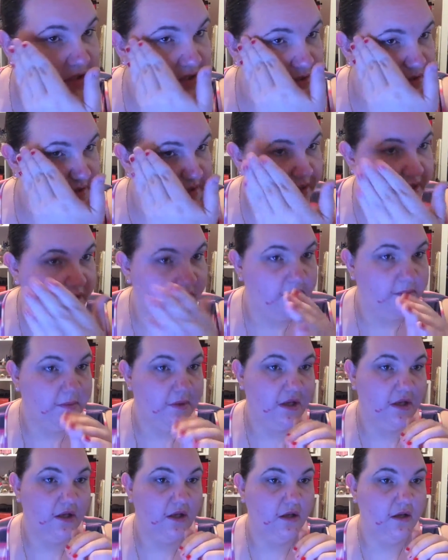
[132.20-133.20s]
So it's going to
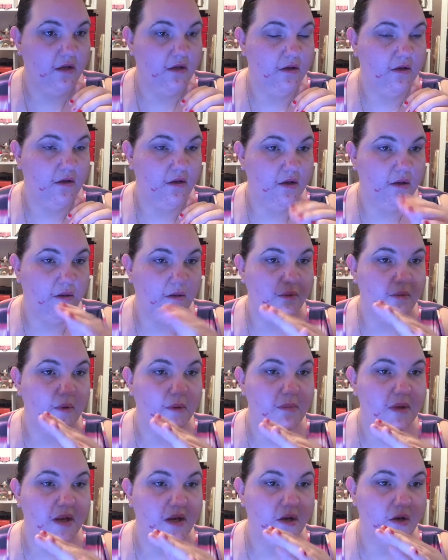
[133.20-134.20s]
be, you
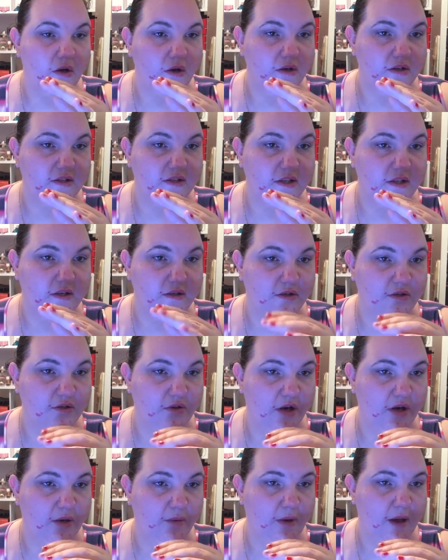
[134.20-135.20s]
won't be able to notice it
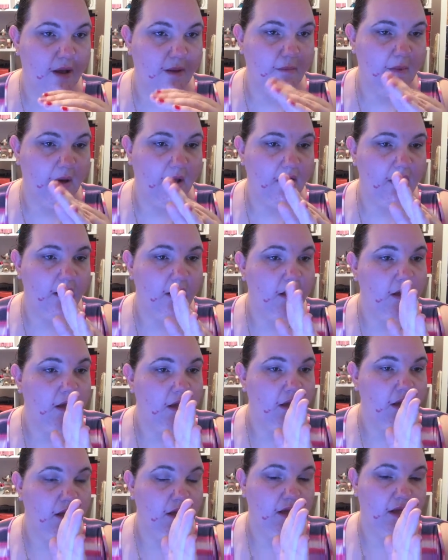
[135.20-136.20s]
straight away, but
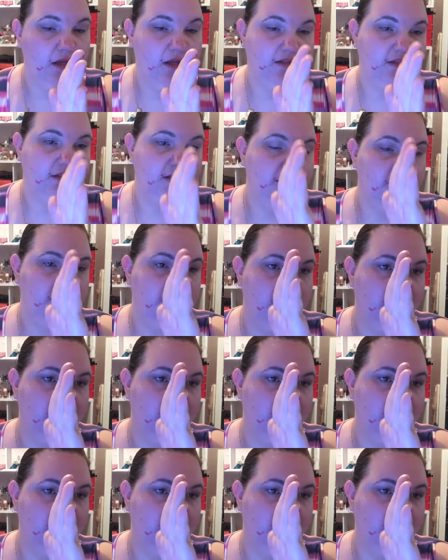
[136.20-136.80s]
it's going